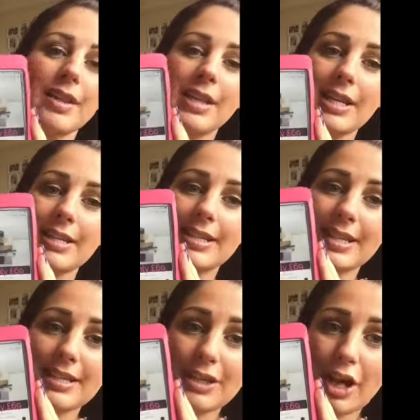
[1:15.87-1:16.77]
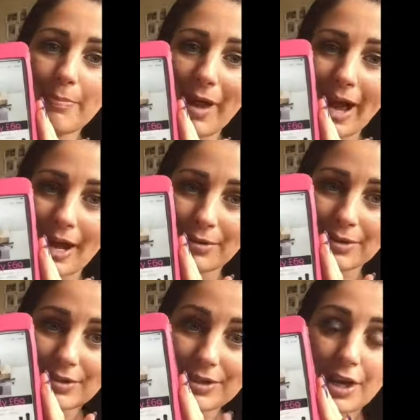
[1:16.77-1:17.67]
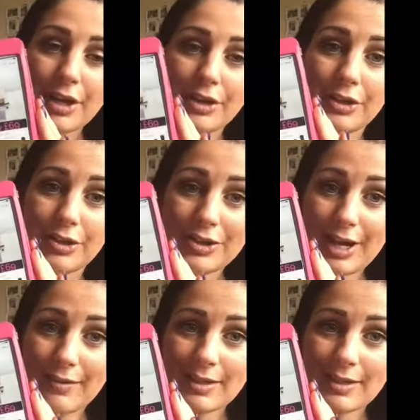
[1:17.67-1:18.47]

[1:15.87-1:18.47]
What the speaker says: The kit is £69. You usually have